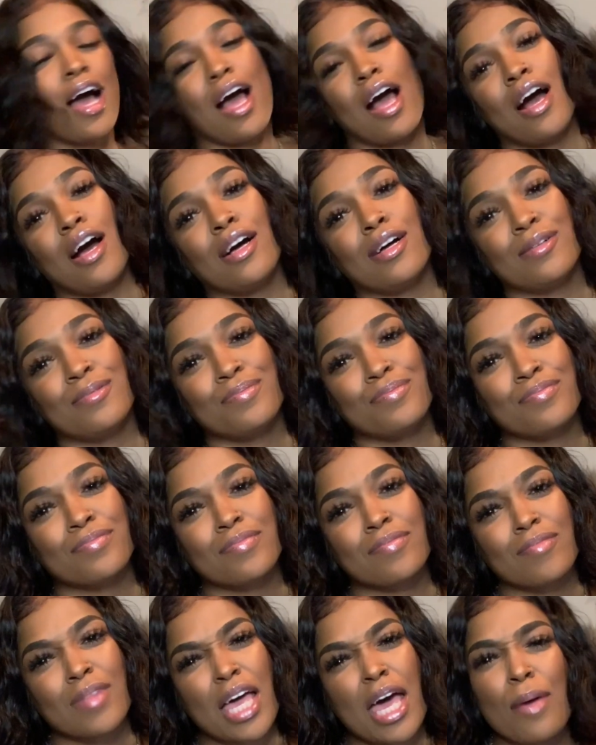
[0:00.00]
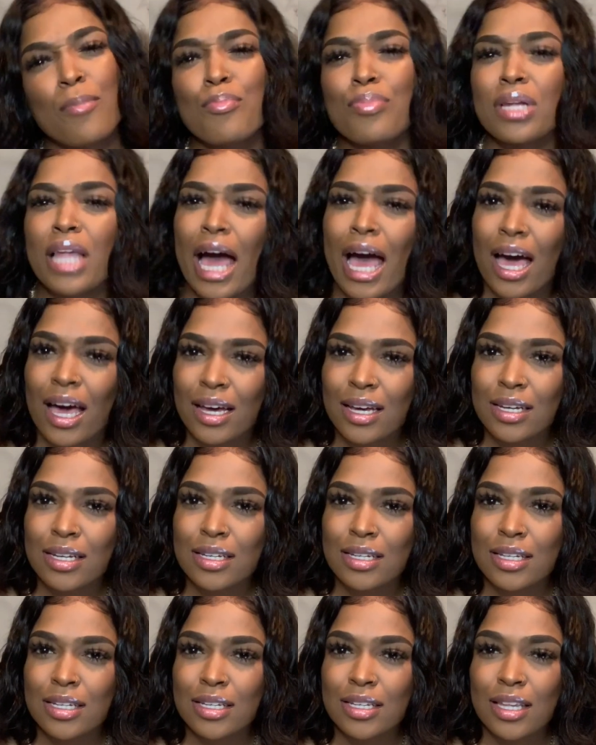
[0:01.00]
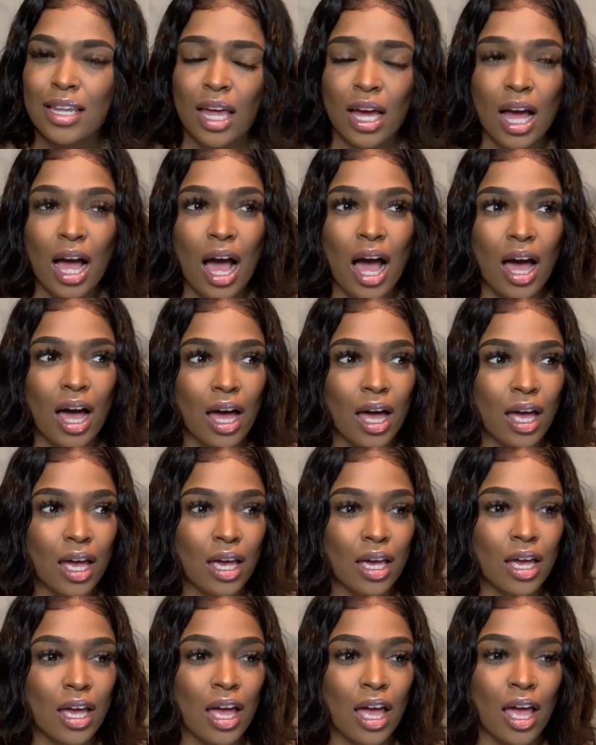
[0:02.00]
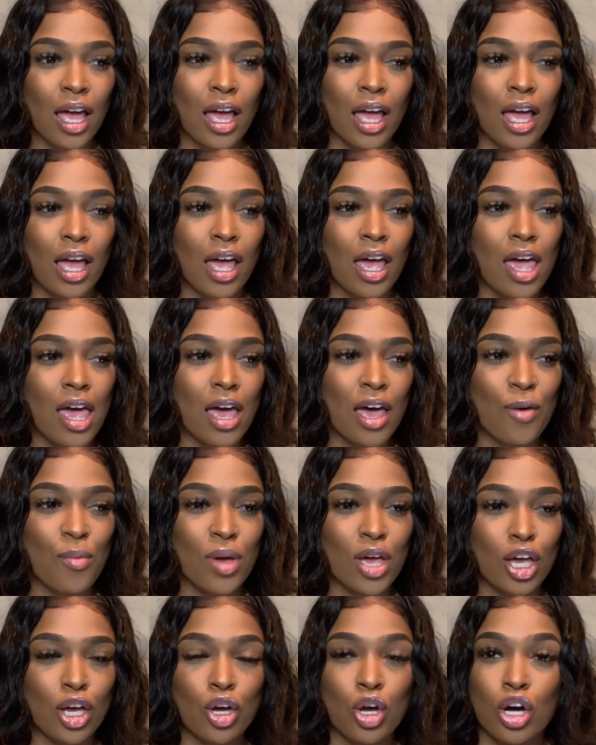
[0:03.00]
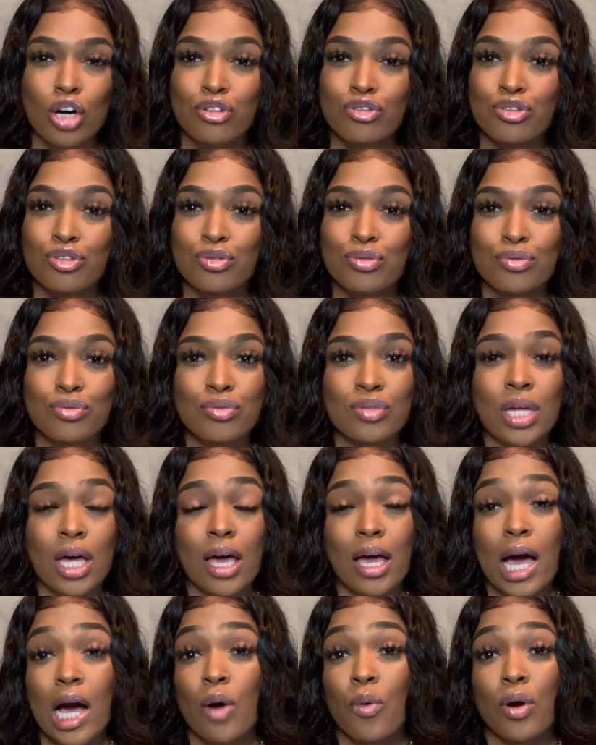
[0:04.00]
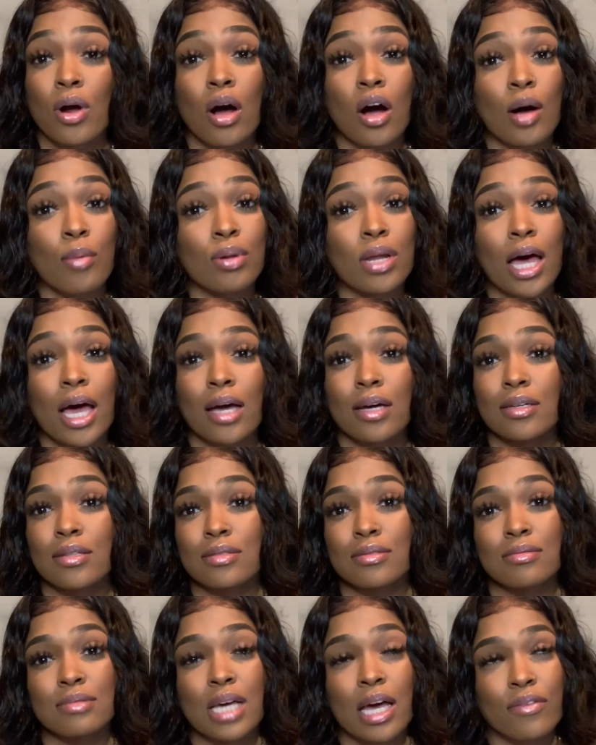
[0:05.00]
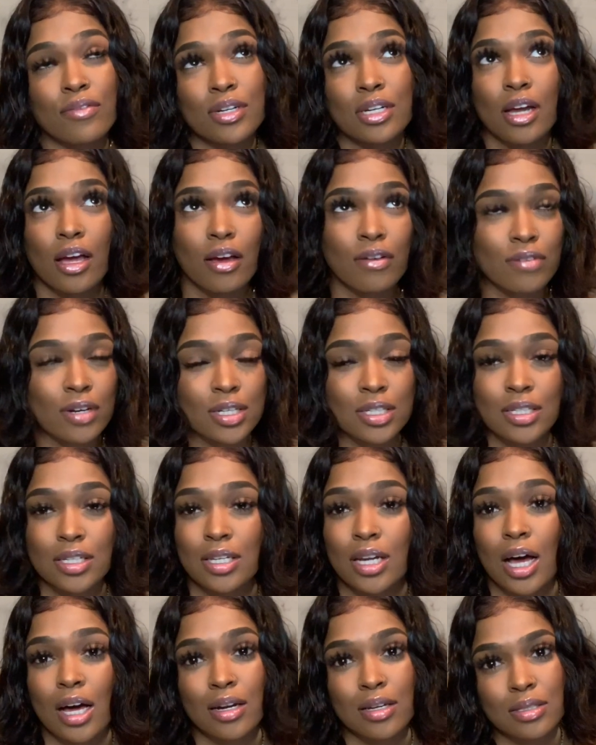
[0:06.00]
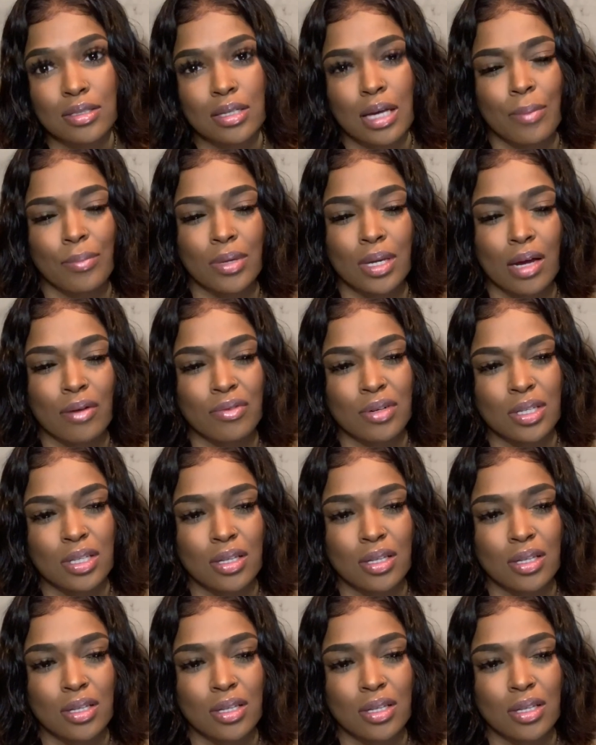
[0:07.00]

And black. Like I am a go-to, like I wear all black every day if I could, honestly. I mean, I